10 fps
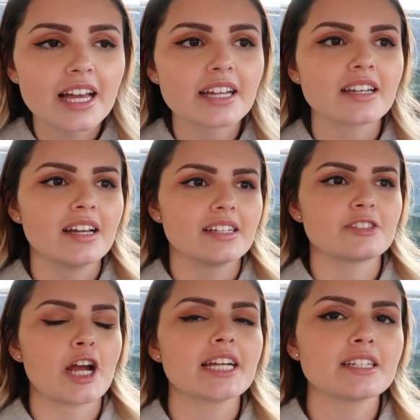Like
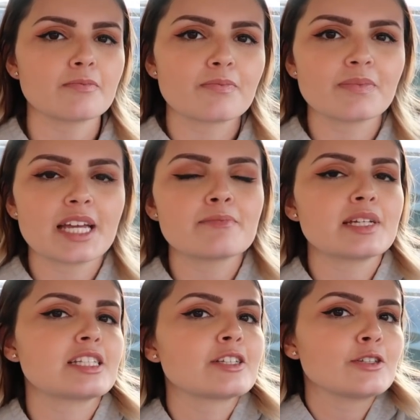trying to get
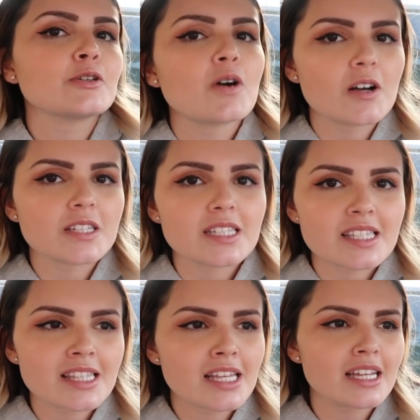me to do all
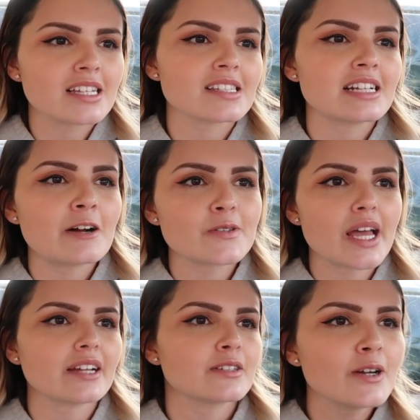these things. And I was
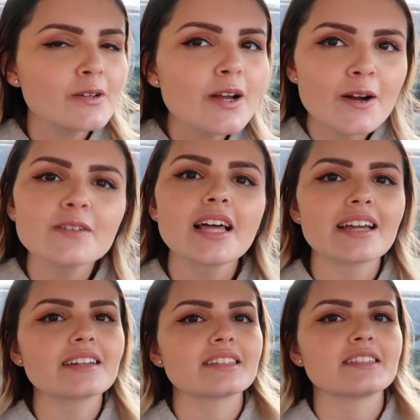like, no, no,
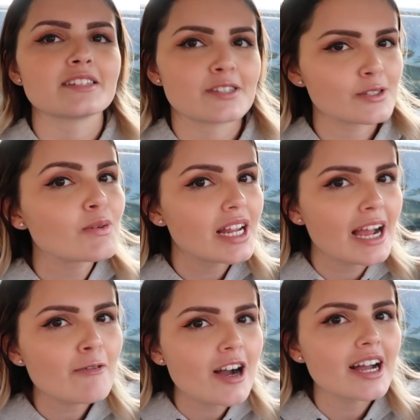like this is what
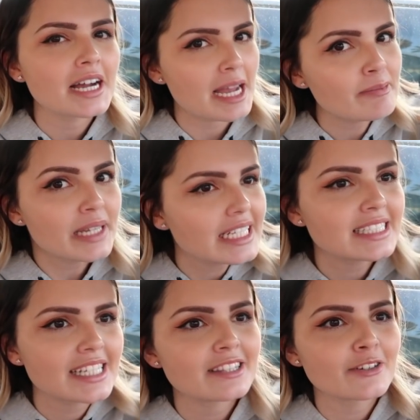I want. I
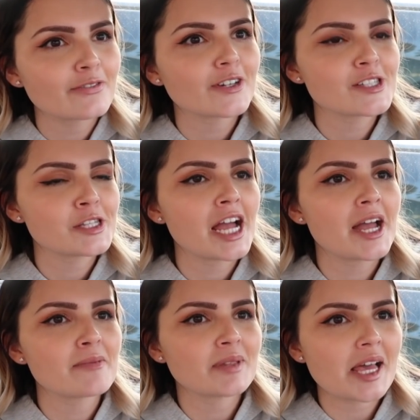picked it the first
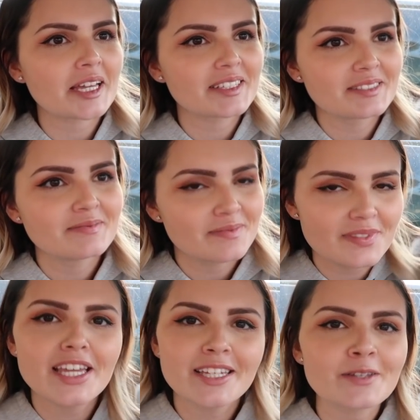time. Like,
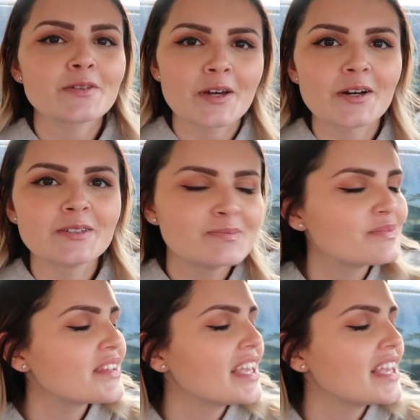thank you though.